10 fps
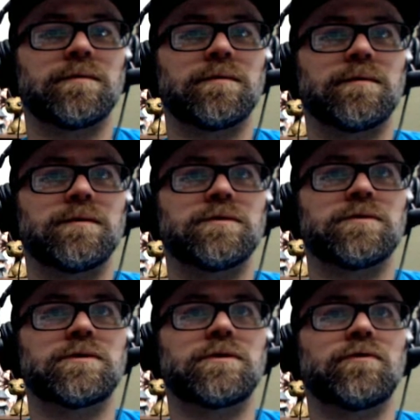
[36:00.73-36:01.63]
So it's
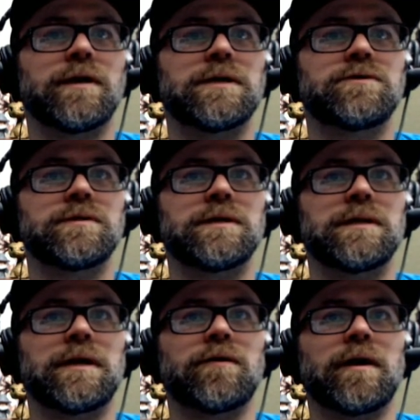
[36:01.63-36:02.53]
going to gradually get
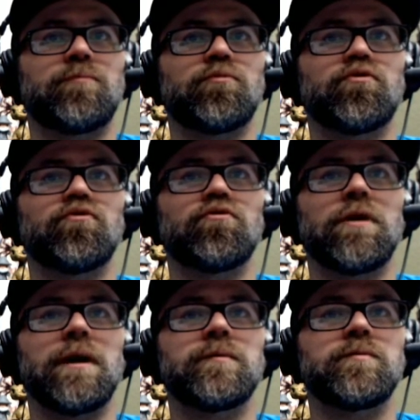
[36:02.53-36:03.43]
louder. I'll
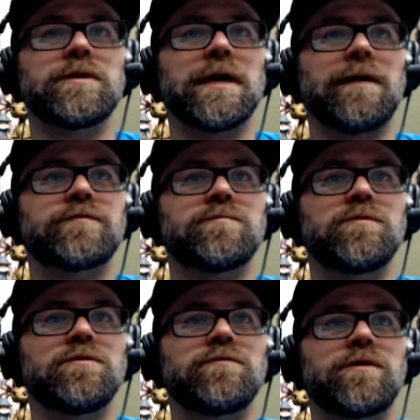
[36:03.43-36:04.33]
probably have to
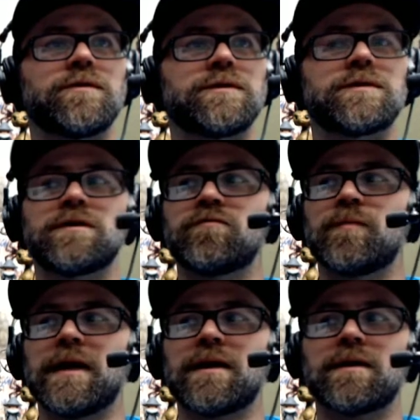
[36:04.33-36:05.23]
move all this stuff
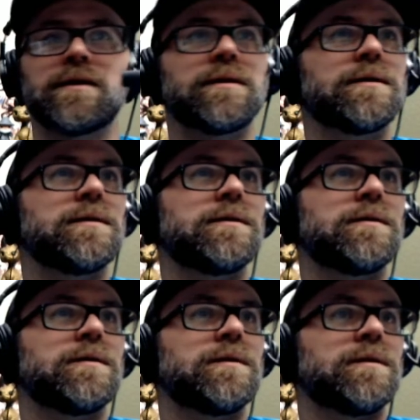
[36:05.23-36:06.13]
back.
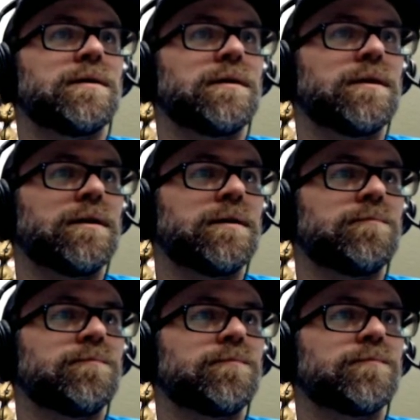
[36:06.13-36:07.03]

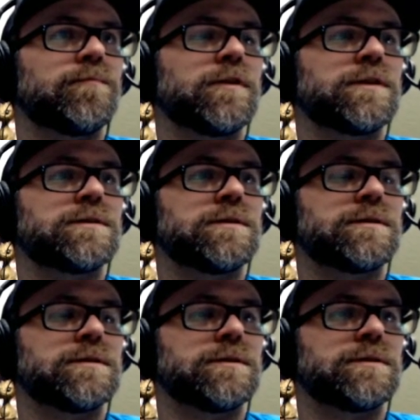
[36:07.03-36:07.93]
But let's listen and see.